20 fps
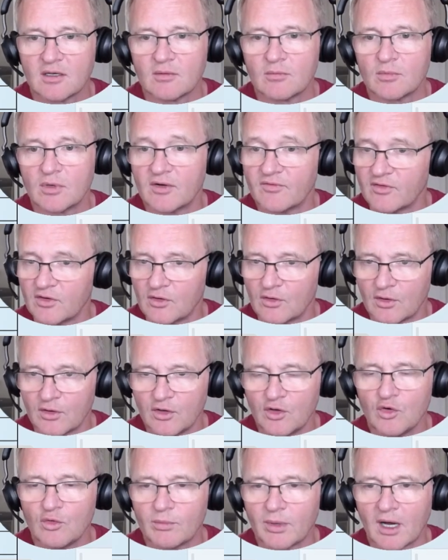But if you're a
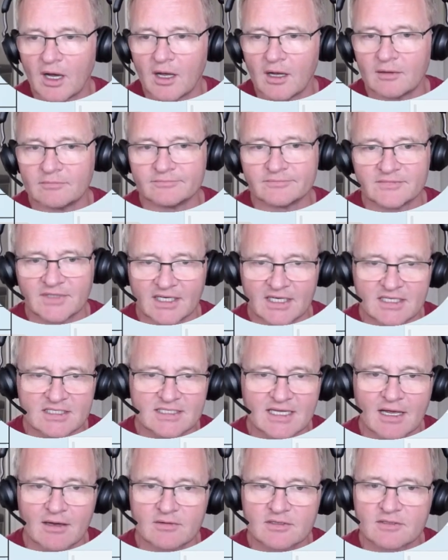new buyer, then it's
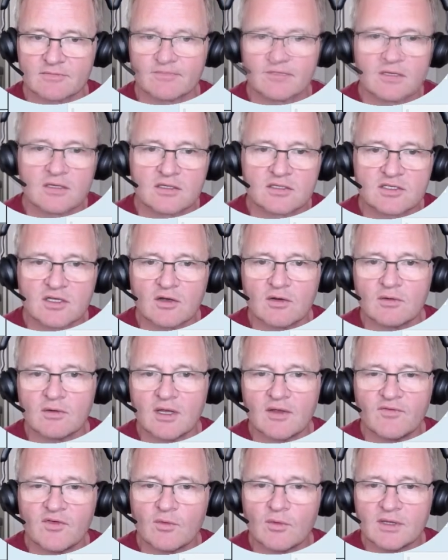out. So
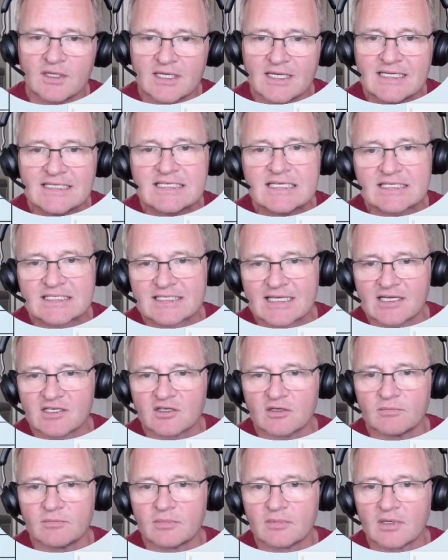if you want the easiest
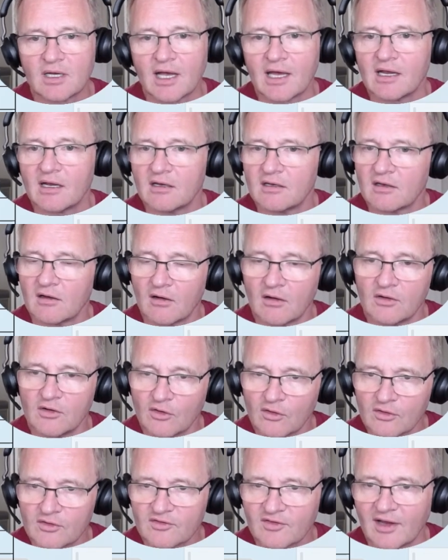setup and are
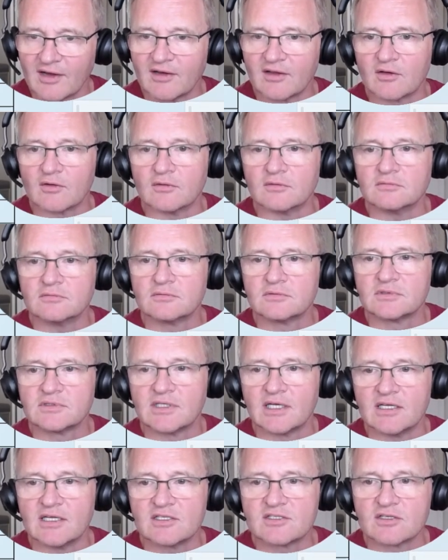not technical,
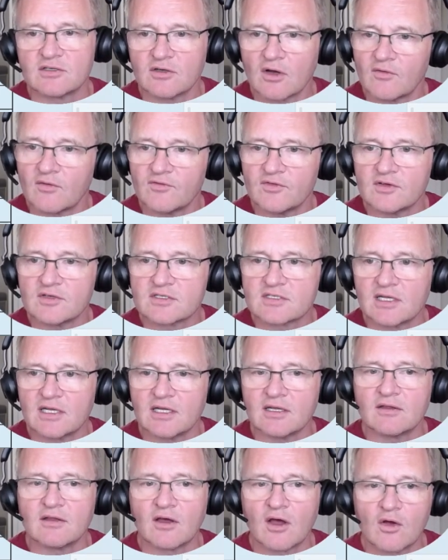then it's
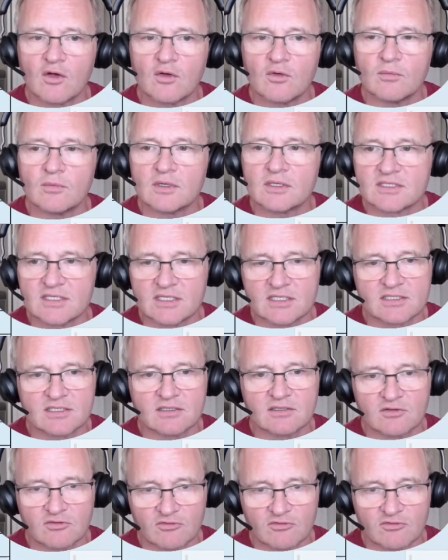obviously the Home Assistant